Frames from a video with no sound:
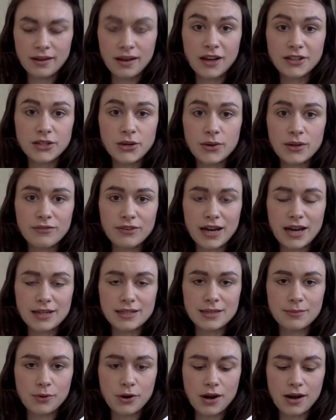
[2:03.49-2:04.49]
I don't even
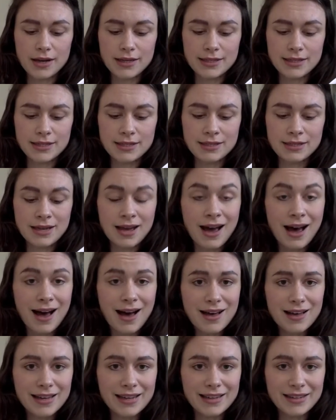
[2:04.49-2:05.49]
act surprised.
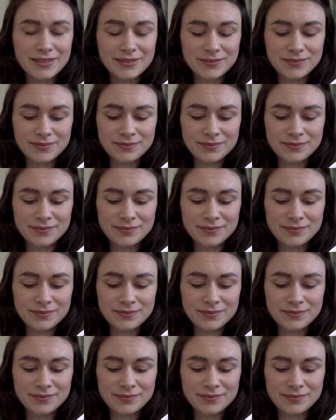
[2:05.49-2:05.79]
Hi!